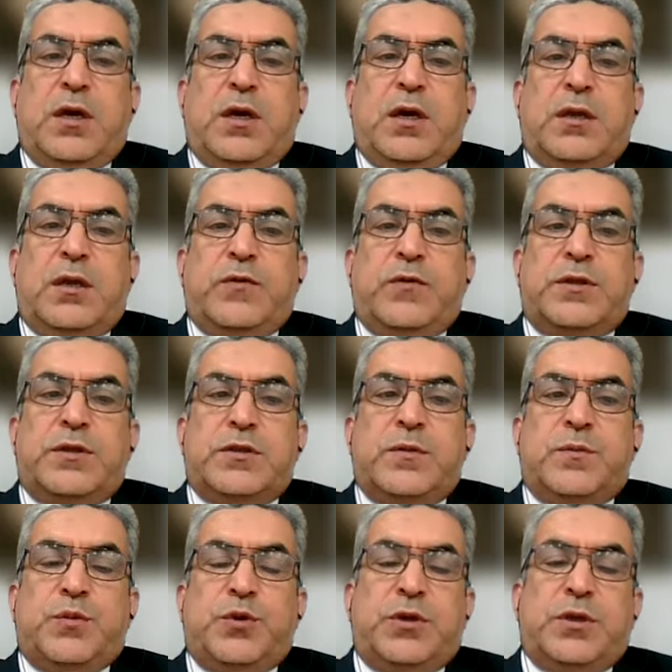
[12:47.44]
And what is
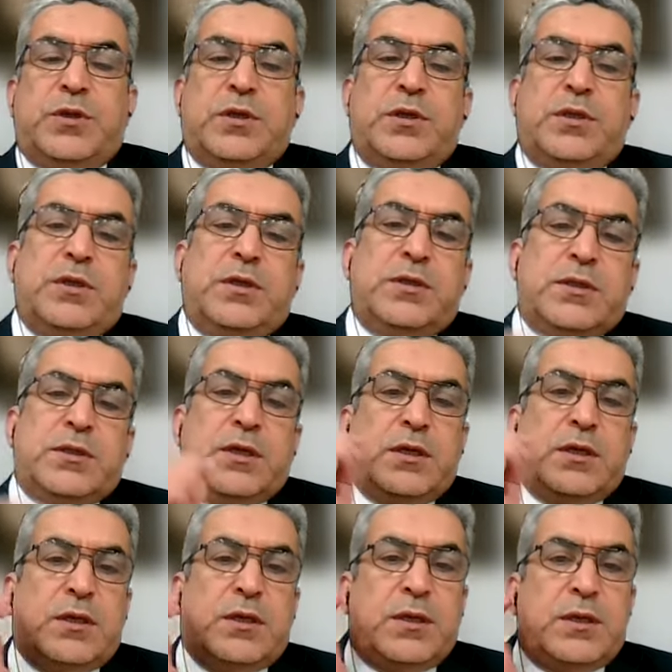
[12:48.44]
important is
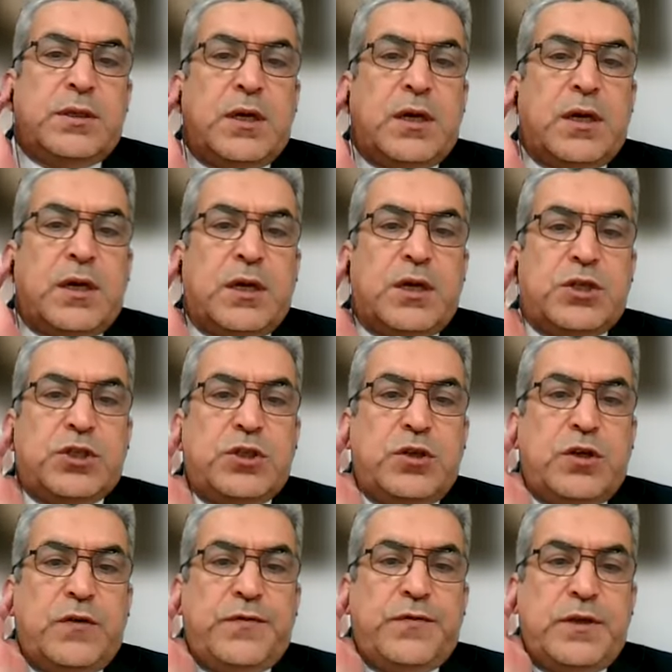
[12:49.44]
the
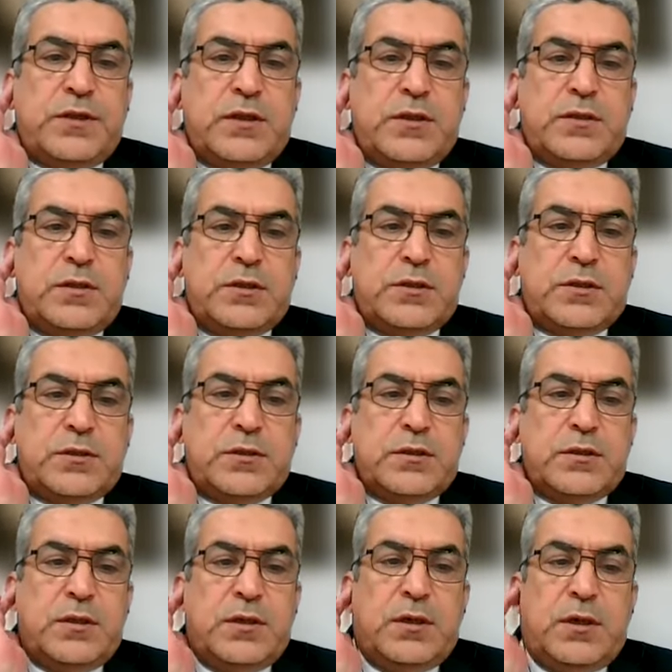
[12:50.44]
direction of these incisions.